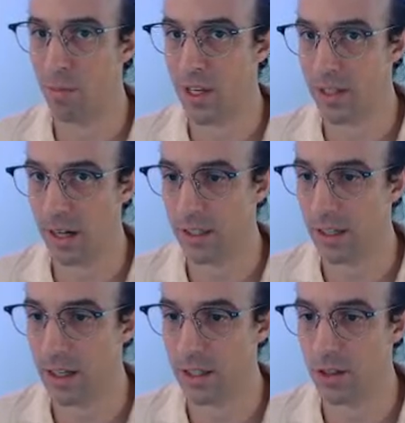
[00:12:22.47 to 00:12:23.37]
Miyazaki
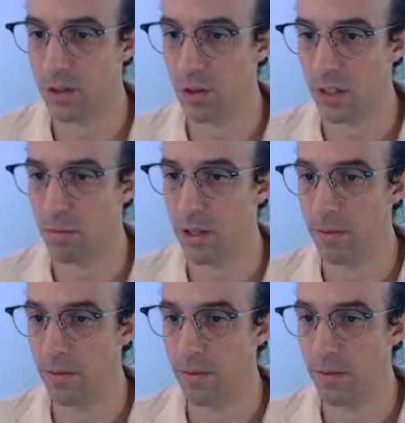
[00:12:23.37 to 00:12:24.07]
and Studio Ghibli.